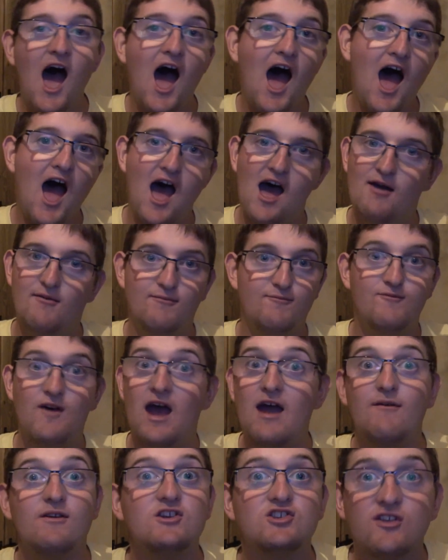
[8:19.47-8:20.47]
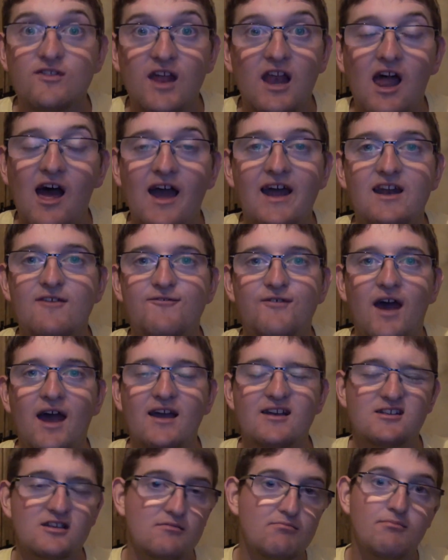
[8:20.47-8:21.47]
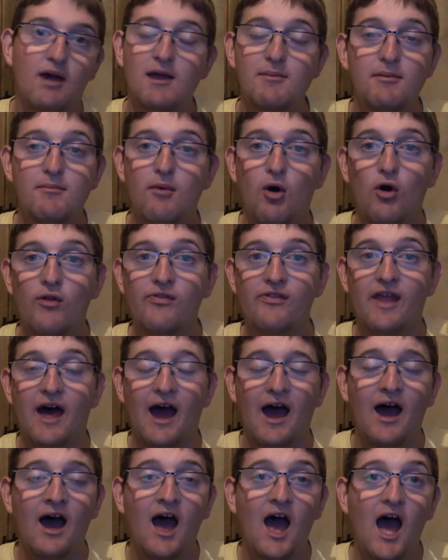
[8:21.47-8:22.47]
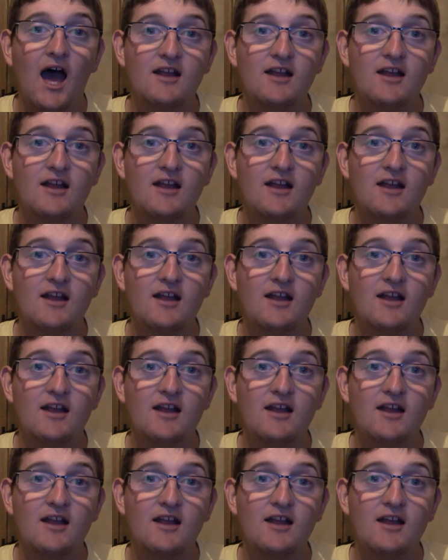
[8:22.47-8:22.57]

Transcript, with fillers: um, various other lighting effects, and maybe more than that